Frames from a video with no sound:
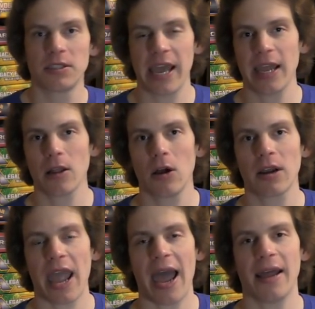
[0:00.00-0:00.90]
take a
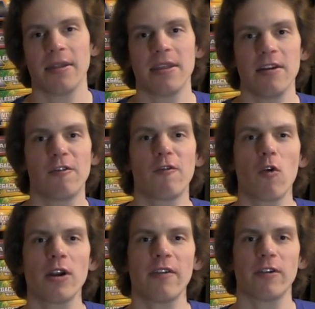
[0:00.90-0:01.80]
look at the
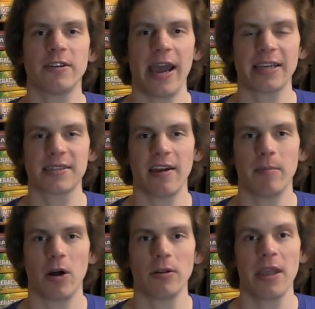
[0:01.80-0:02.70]
4 different decks that I
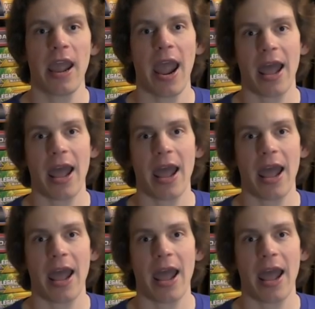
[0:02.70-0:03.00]
built